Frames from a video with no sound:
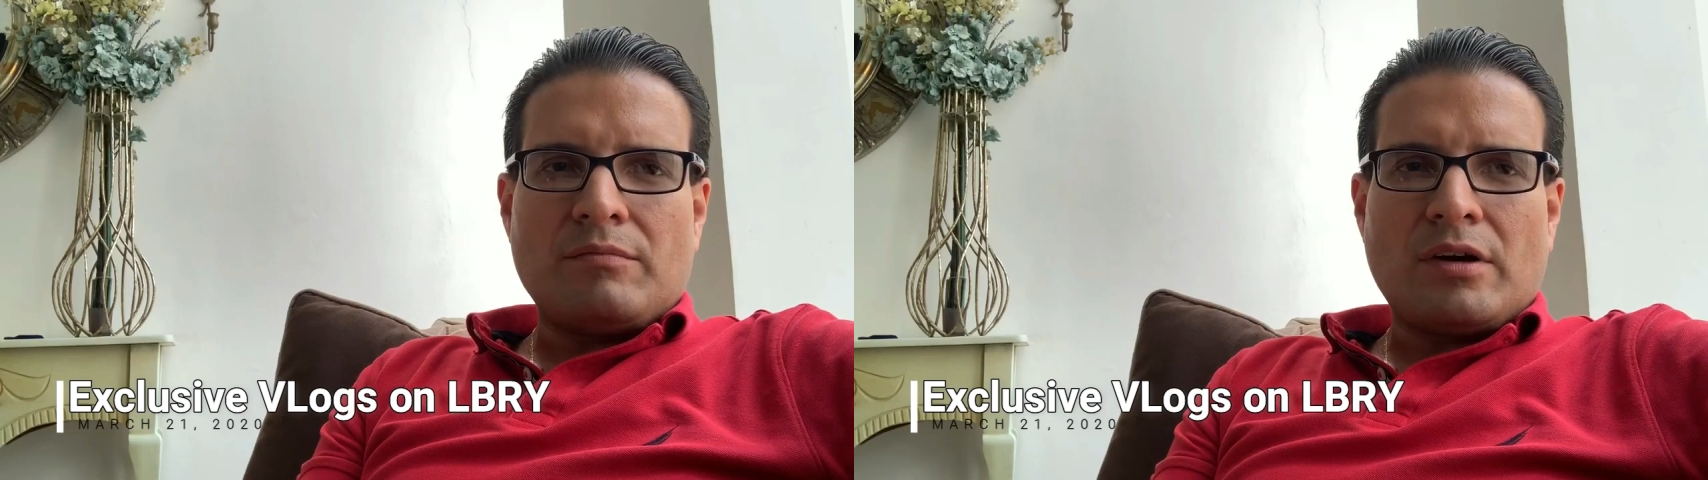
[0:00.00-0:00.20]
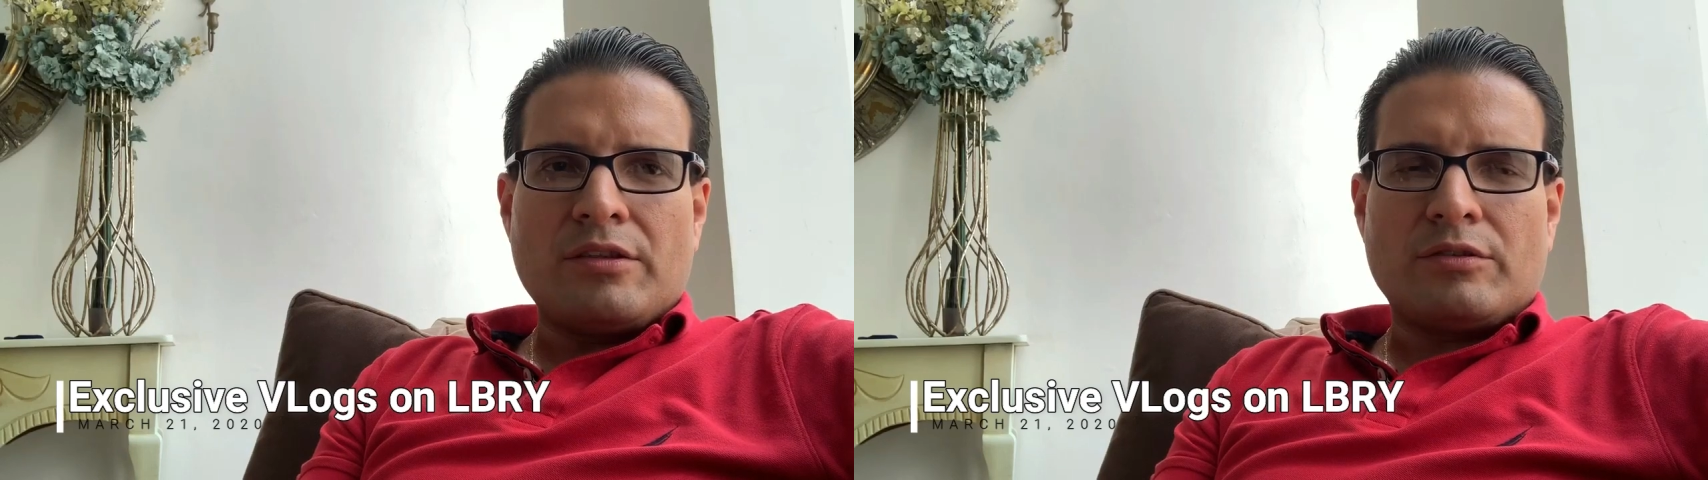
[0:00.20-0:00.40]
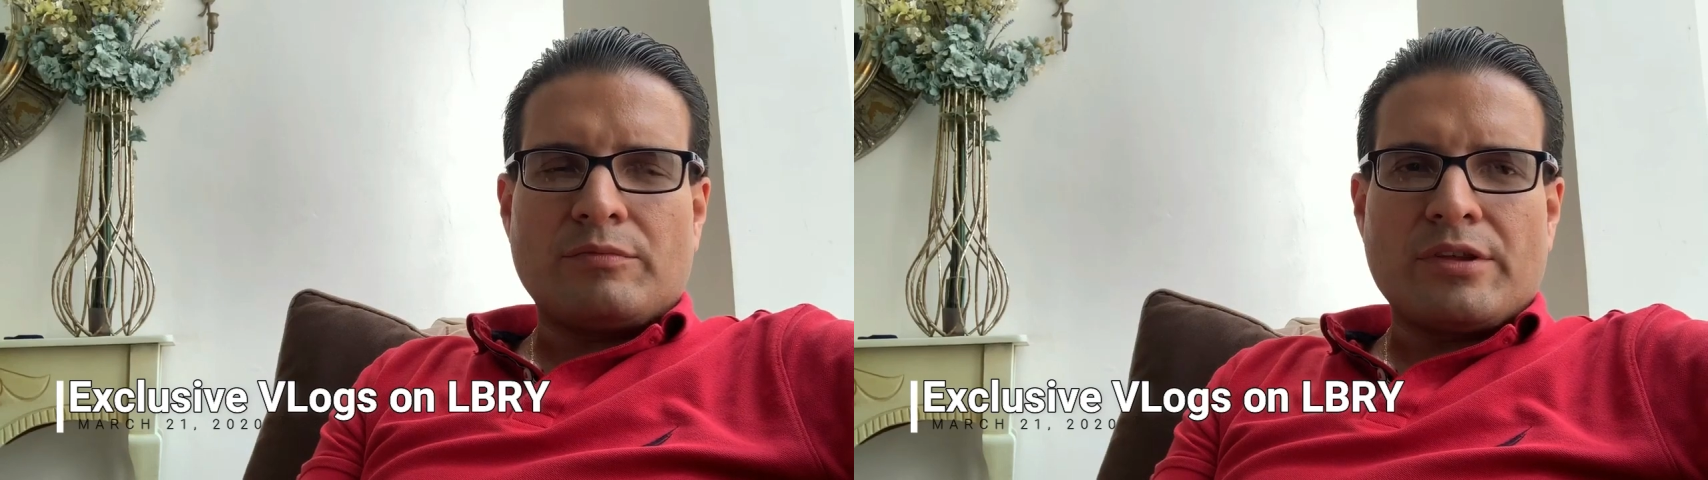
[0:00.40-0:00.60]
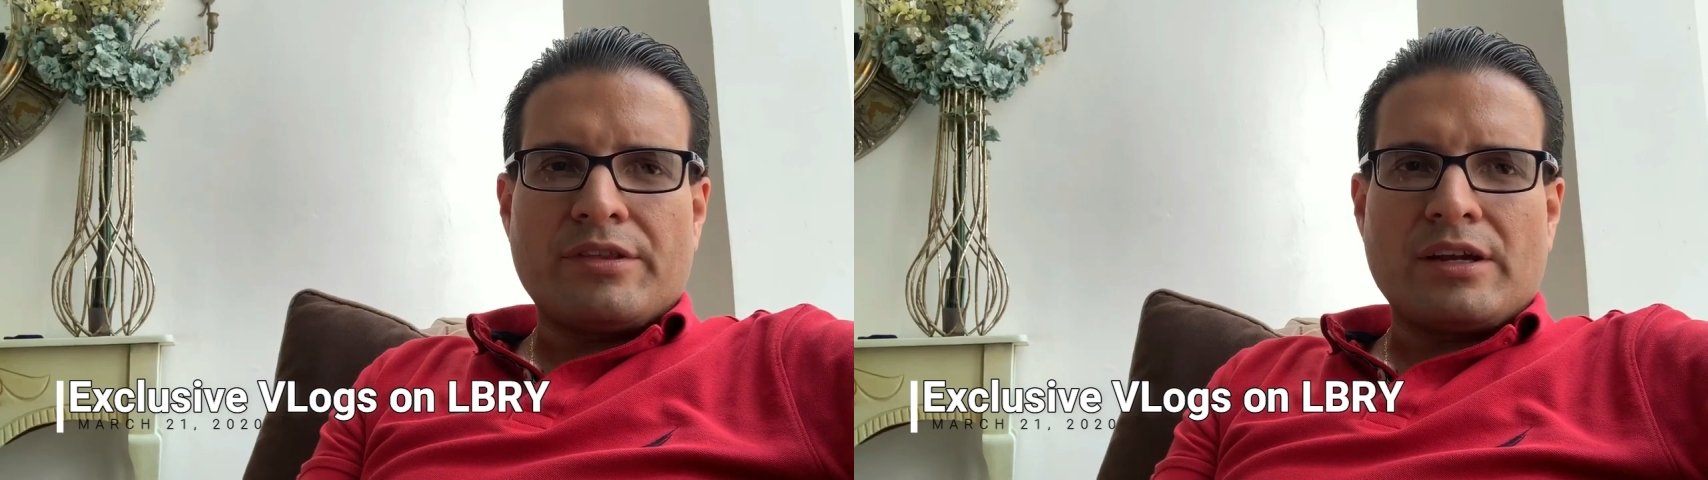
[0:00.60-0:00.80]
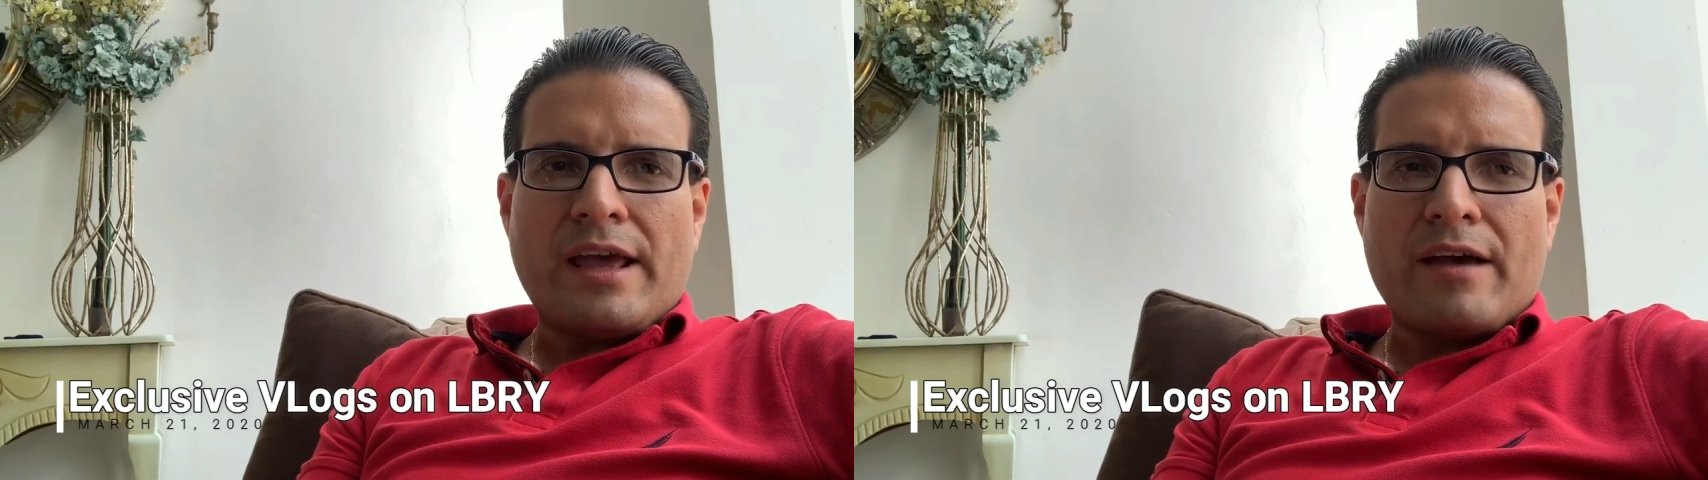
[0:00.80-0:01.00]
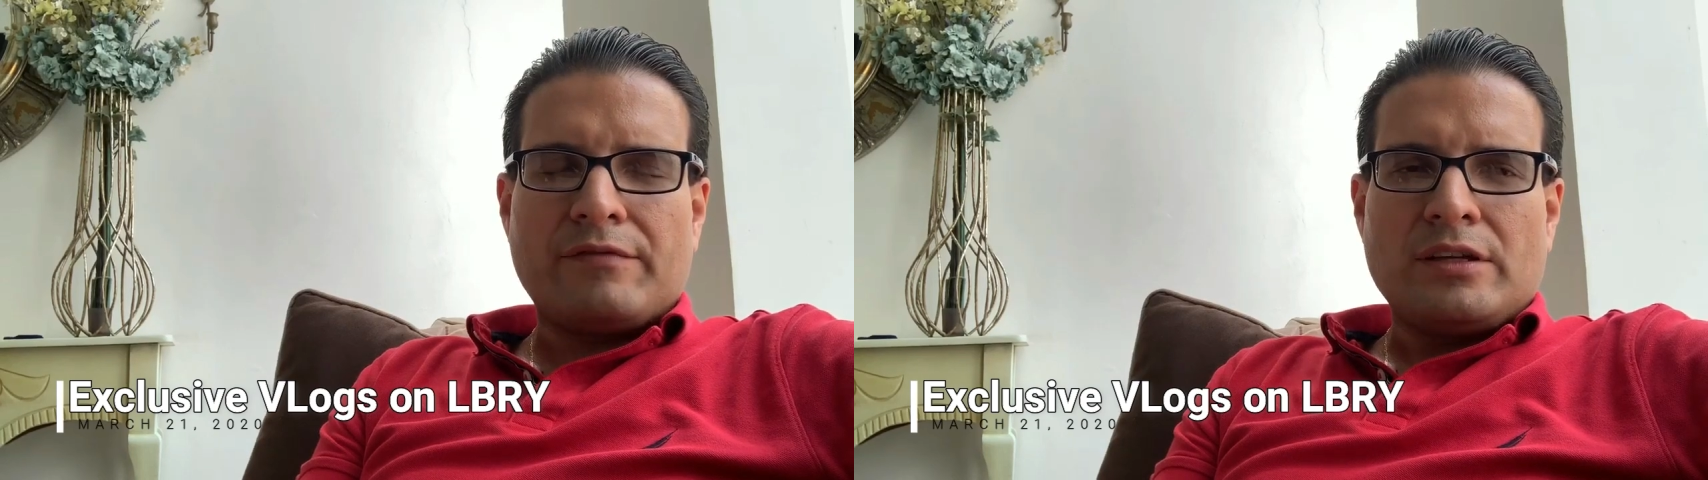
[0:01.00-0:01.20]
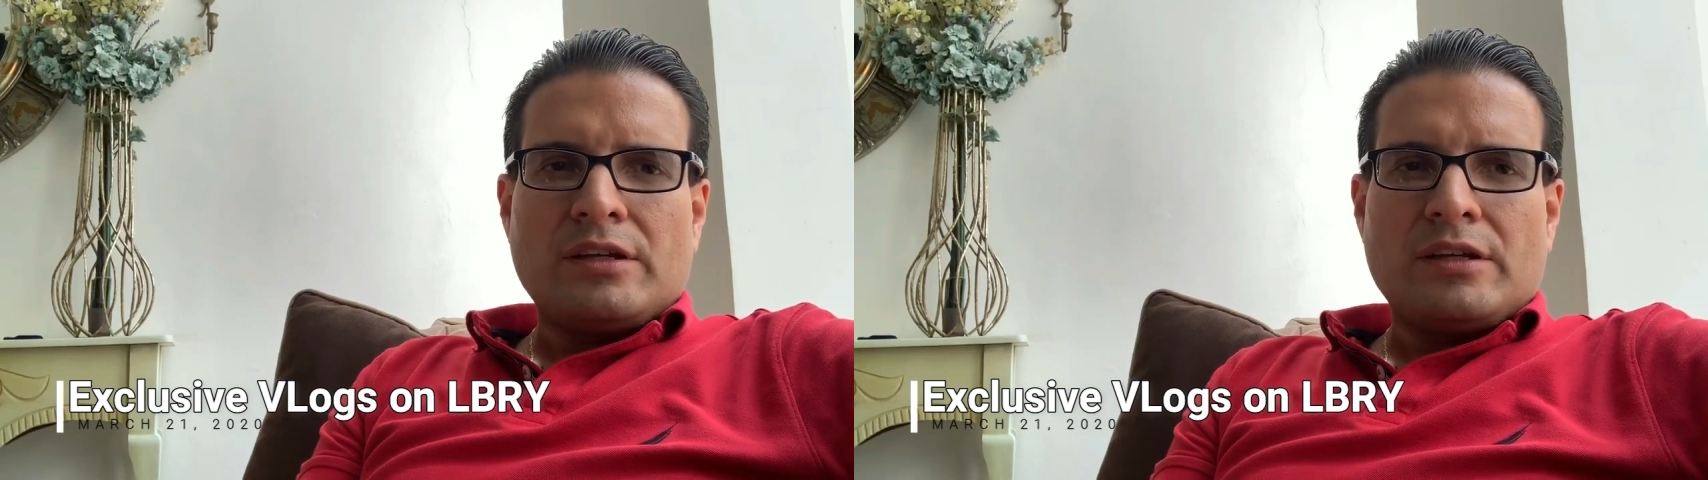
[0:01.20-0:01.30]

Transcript: month or month and a half,